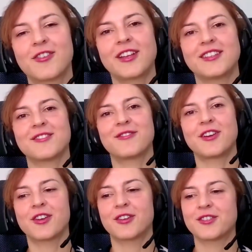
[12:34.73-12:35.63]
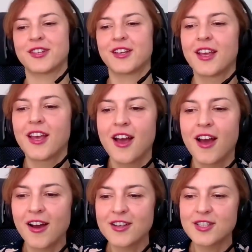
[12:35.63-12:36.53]
great. Very good.
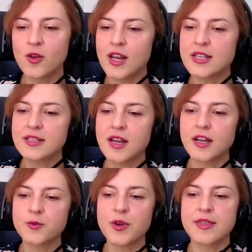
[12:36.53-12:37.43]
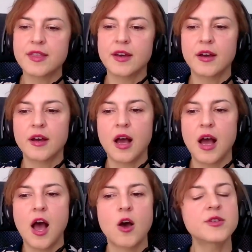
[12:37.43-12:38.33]
So let's start with
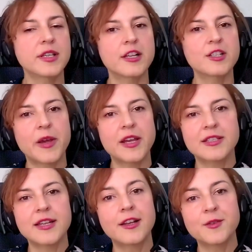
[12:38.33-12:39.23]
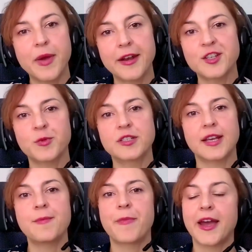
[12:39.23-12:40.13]
how skills-based talent management
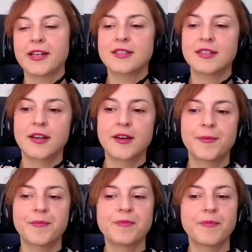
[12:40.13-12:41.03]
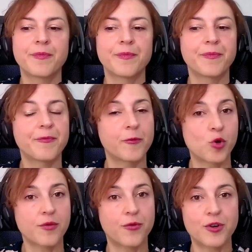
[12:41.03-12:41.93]
impacts the
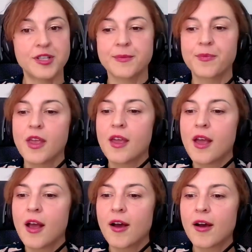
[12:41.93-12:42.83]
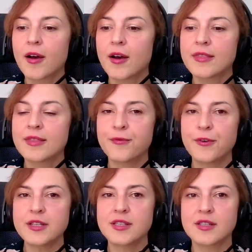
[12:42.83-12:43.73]
workforce. The
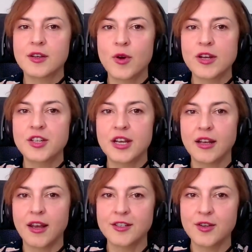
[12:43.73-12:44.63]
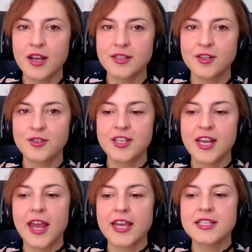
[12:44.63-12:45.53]
first question I'd like to ask you
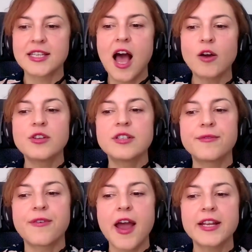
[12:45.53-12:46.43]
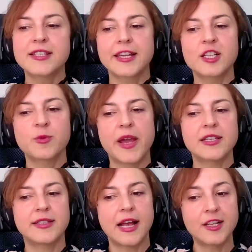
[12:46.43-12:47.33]
today is, how do you define
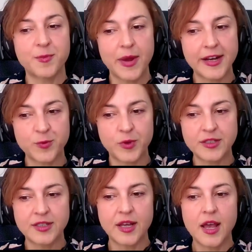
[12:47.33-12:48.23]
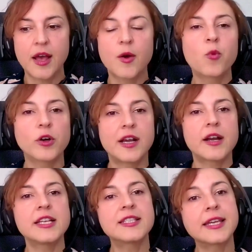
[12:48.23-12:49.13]
skills-based talent management? What are
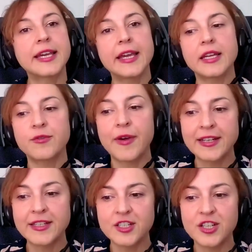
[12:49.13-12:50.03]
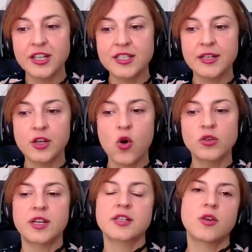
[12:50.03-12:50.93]
its key advantages in the
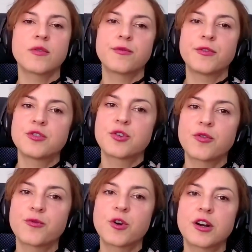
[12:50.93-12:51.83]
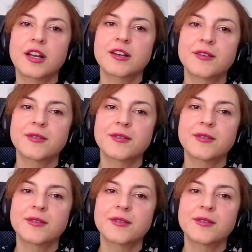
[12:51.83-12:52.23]
context of the future of work?